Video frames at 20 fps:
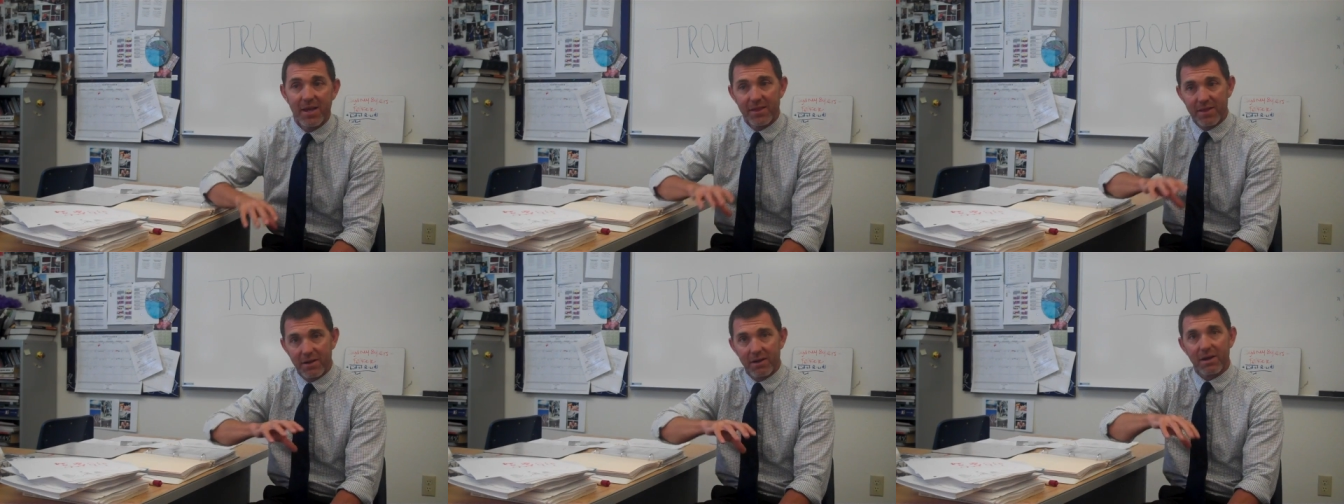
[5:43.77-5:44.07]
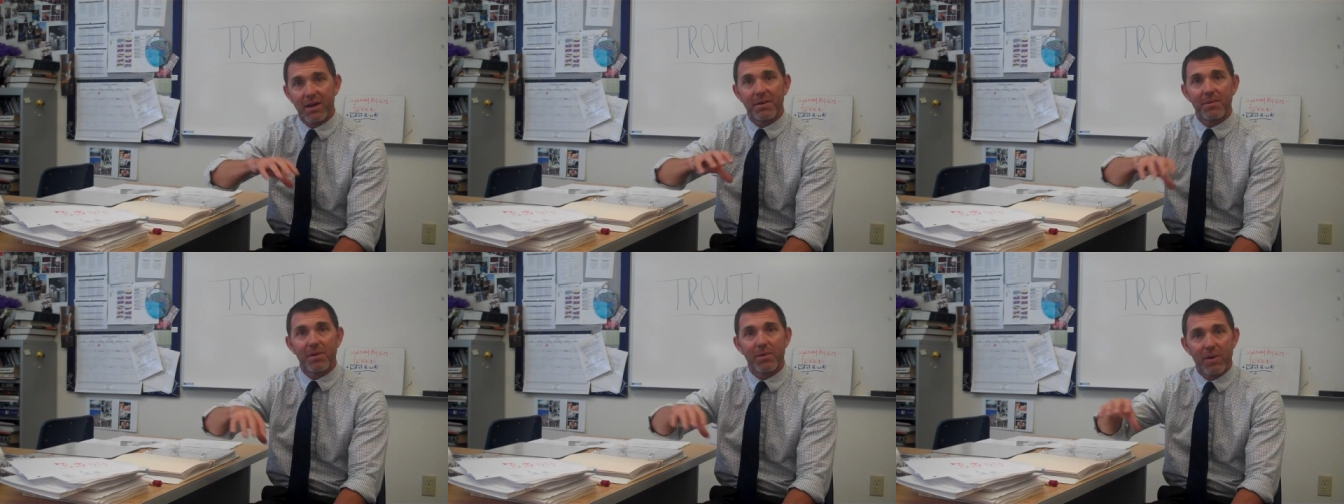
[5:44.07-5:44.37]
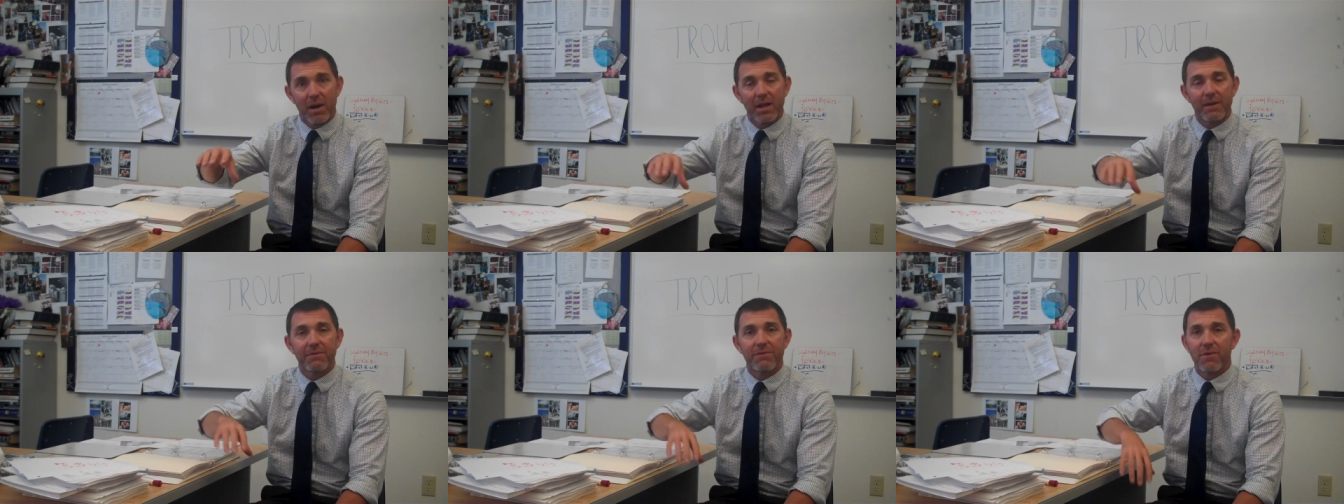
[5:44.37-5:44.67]
that are going to be
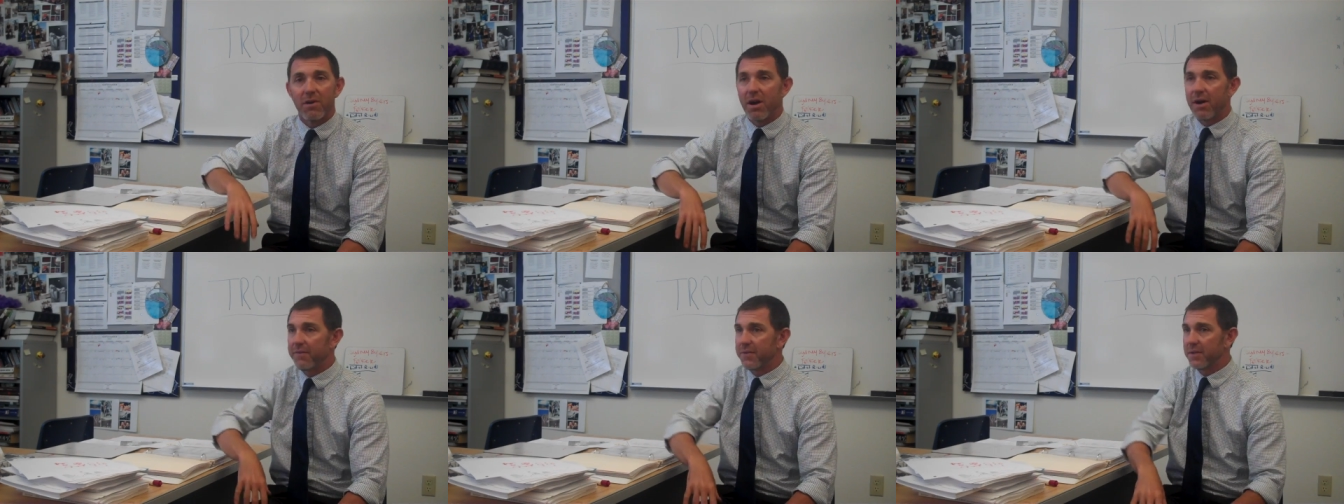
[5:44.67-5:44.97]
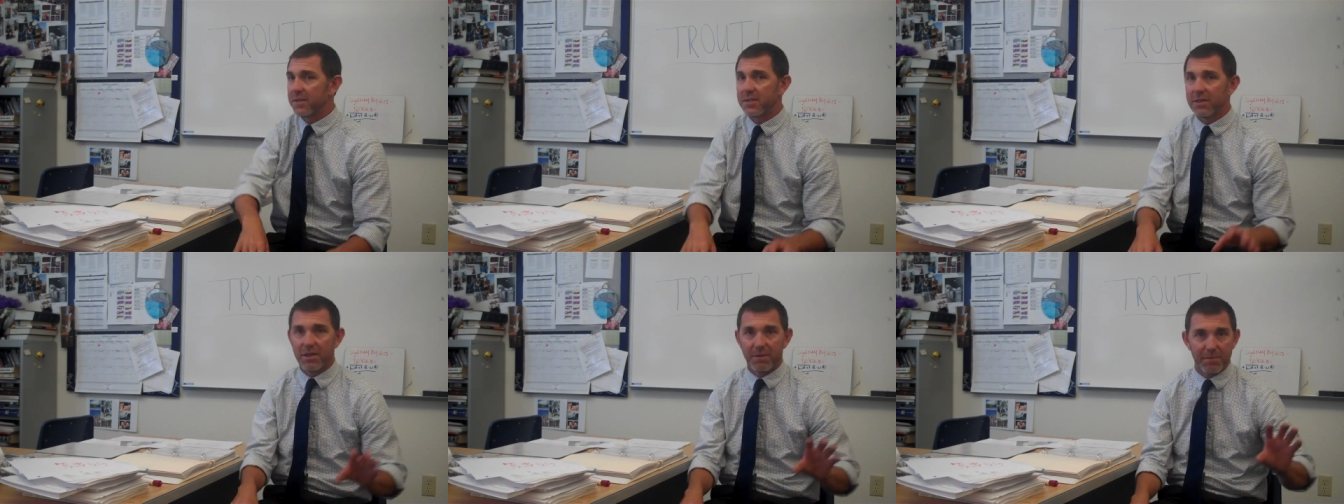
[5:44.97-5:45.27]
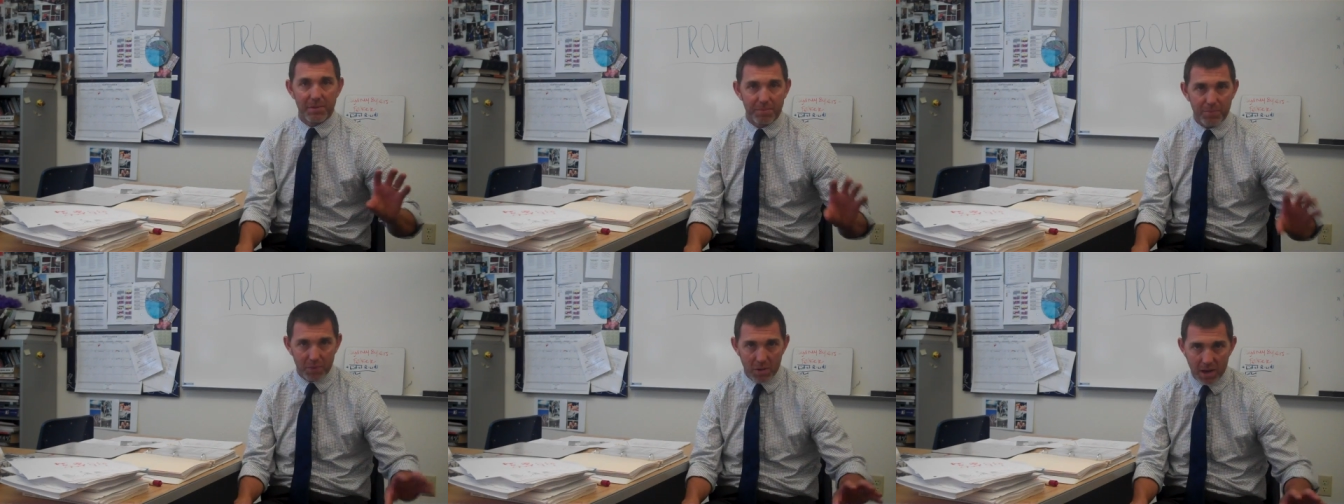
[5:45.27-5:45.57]
running for office, and
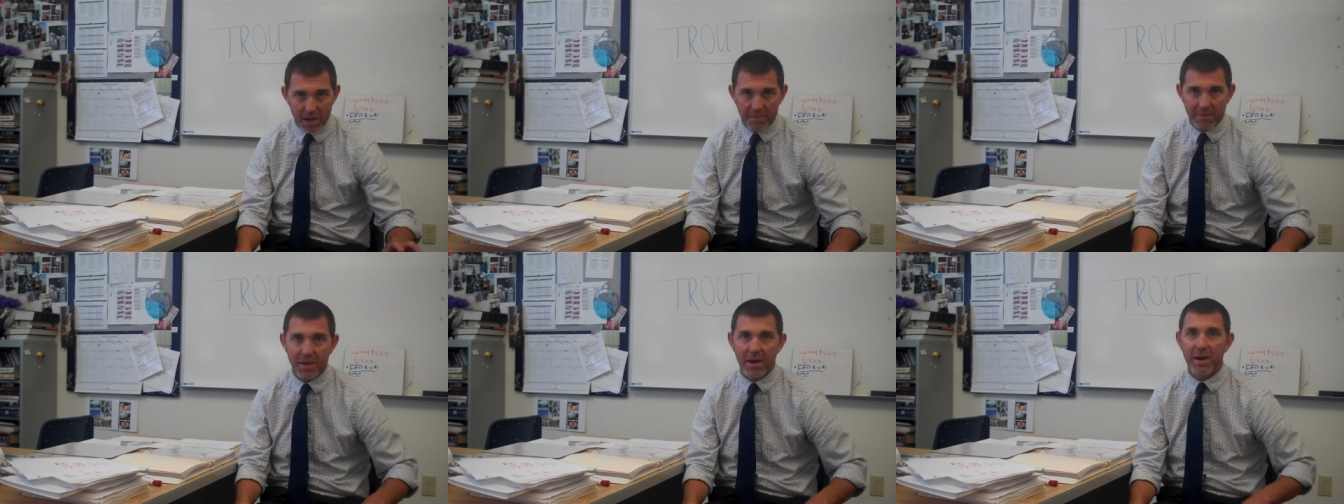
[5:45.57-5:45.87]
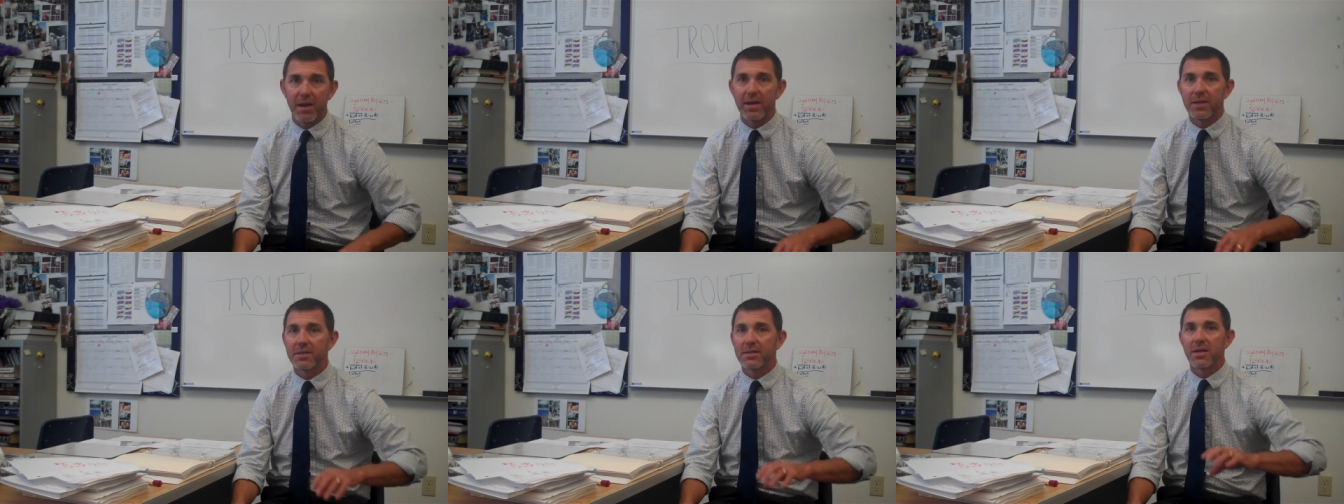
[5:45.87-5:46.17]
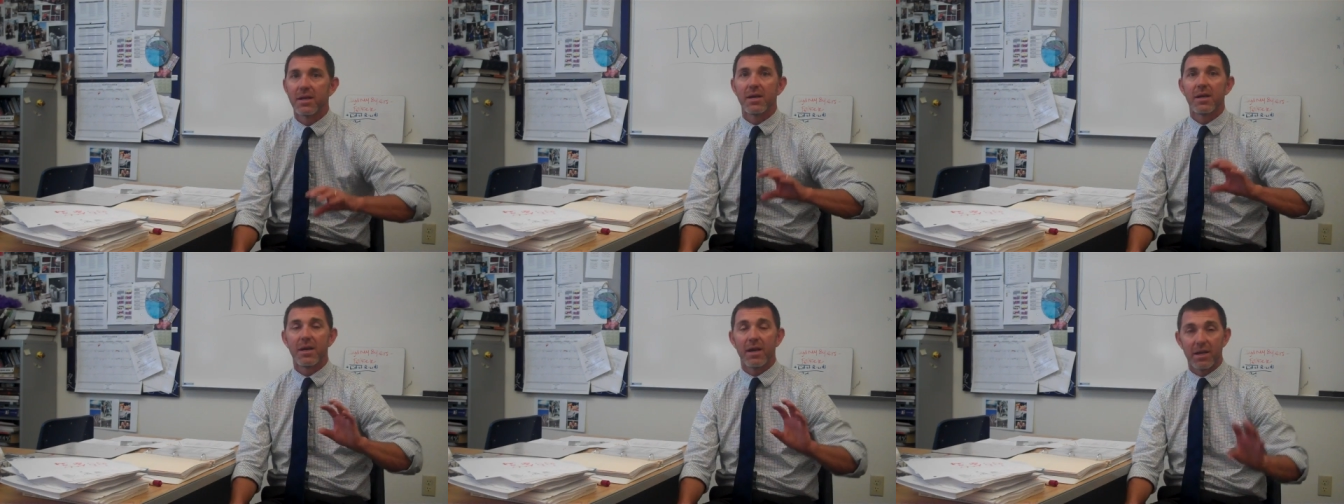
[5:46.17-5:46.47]
there'll be
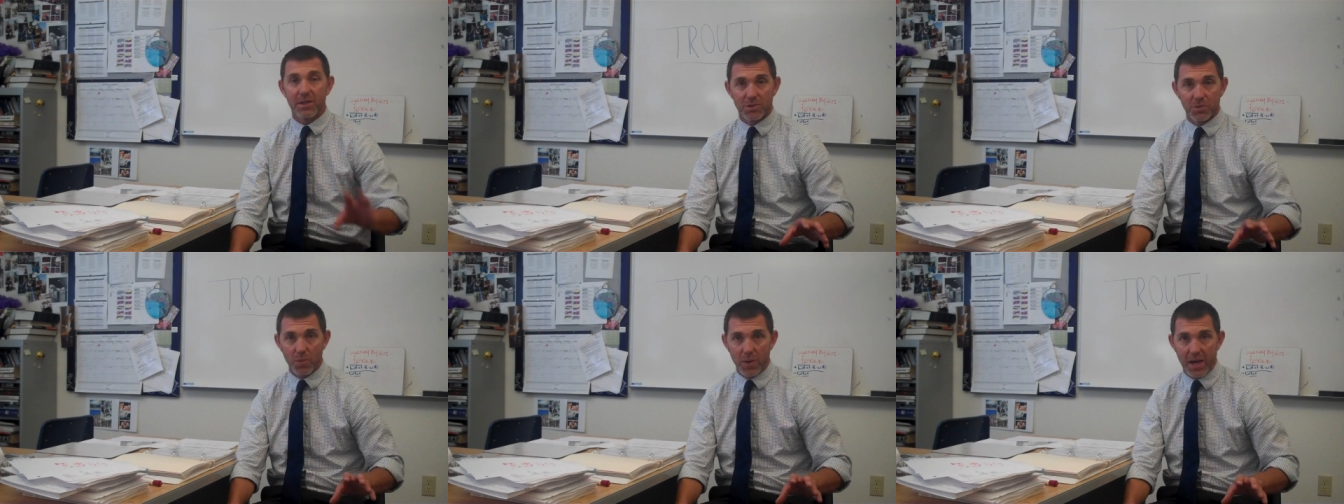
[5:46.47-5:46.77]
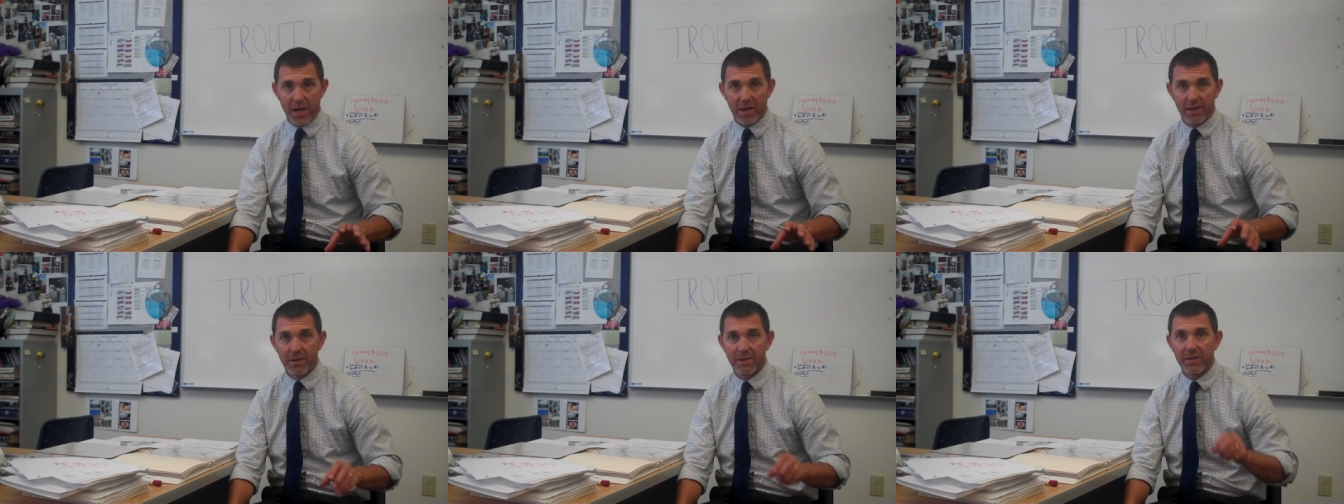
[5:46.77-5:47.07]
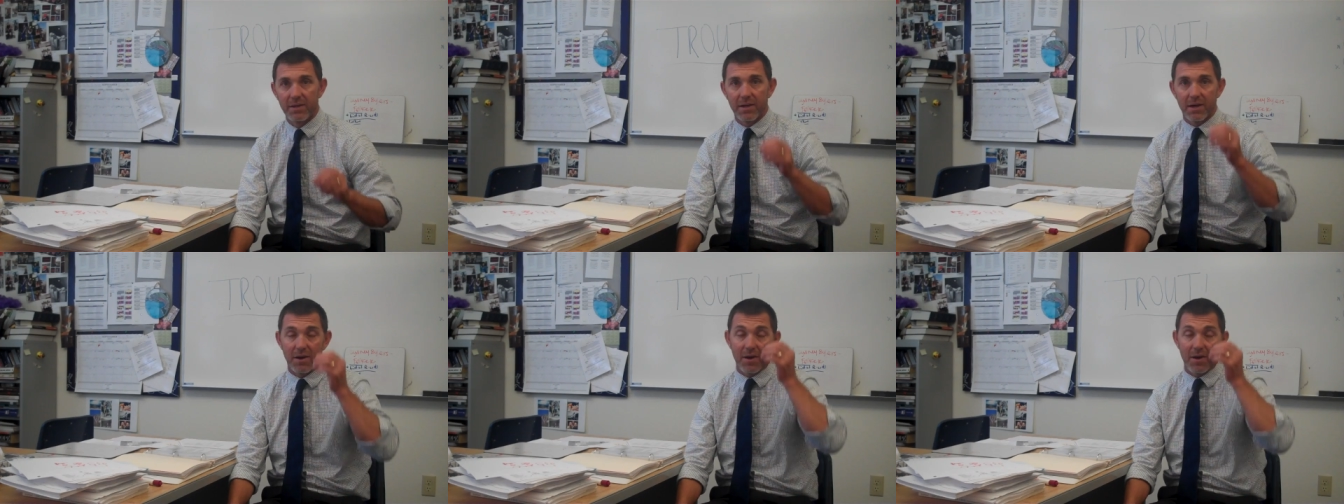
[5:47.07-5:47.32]
primaries as well,